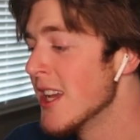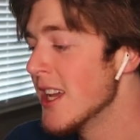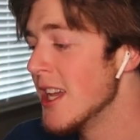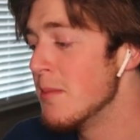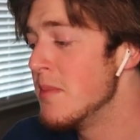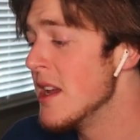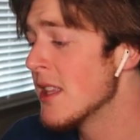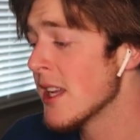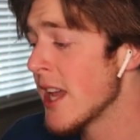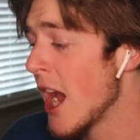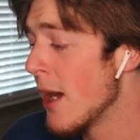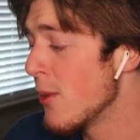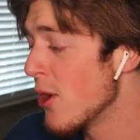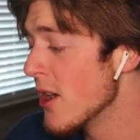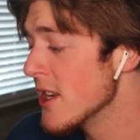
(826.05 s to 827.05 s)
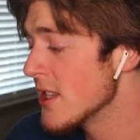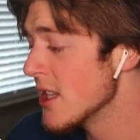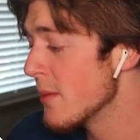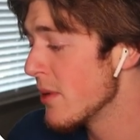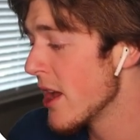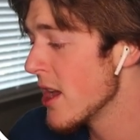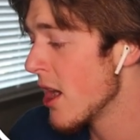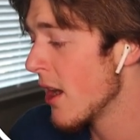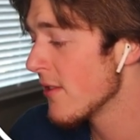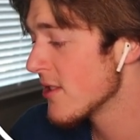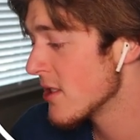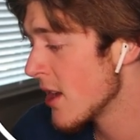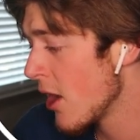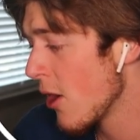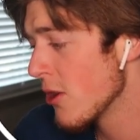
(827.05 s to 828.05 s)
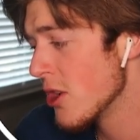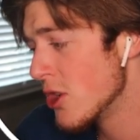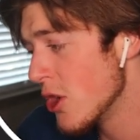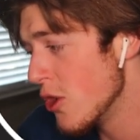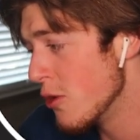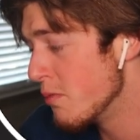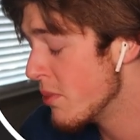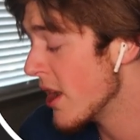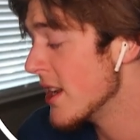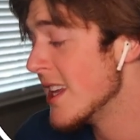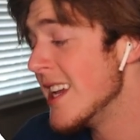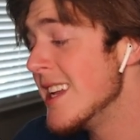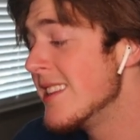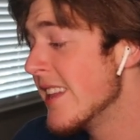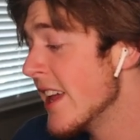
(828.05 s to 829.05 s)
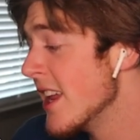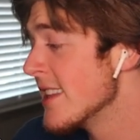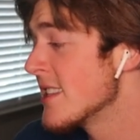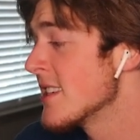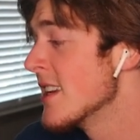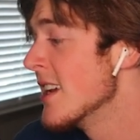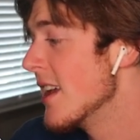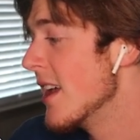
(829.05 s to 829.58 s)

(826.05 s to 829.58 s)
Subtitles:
He beat the Cowboys in the playoffs. Not hard to do, but he did it.